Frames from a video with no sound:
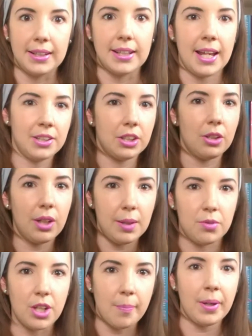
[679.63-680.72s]
And so you keep
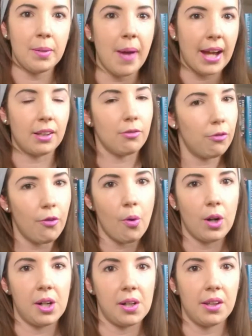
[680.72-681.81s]
jumping back and
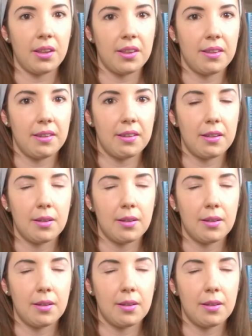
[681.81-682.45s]
forth